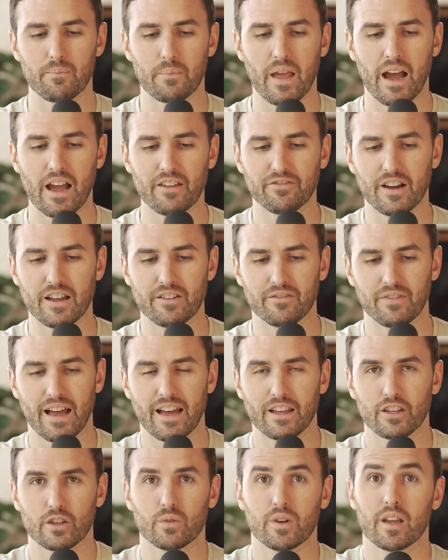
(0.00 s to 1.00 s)
I find
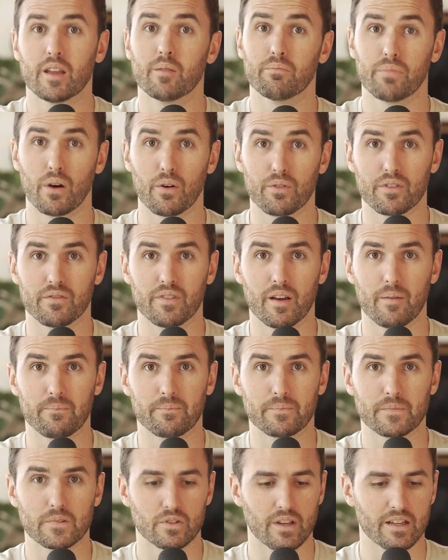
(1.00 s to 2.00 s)
value in both of them.
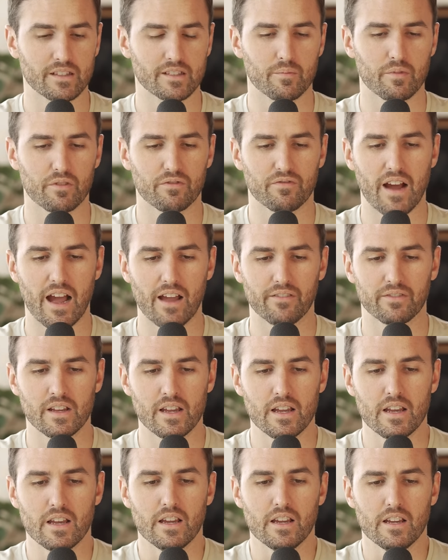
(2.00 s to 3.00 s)
So that's number five.
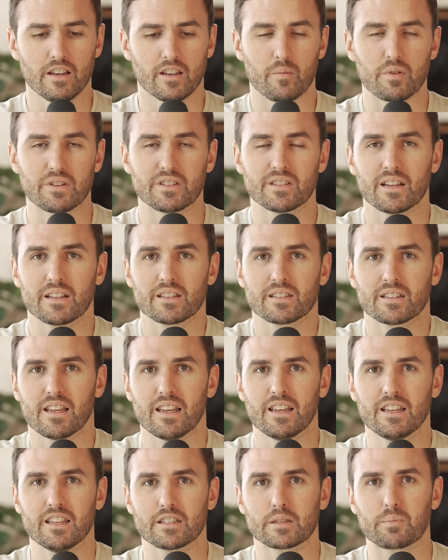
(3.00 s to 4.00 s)
Number six
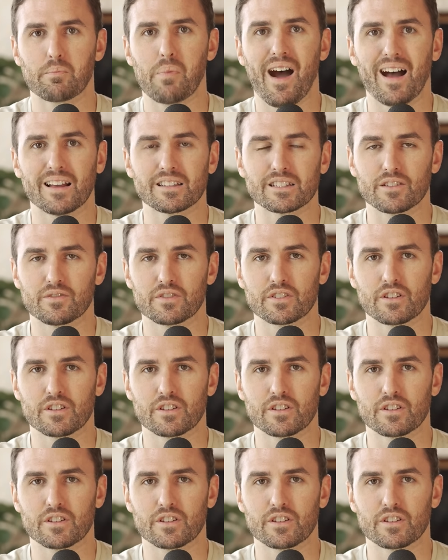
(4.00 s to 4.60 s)
is positive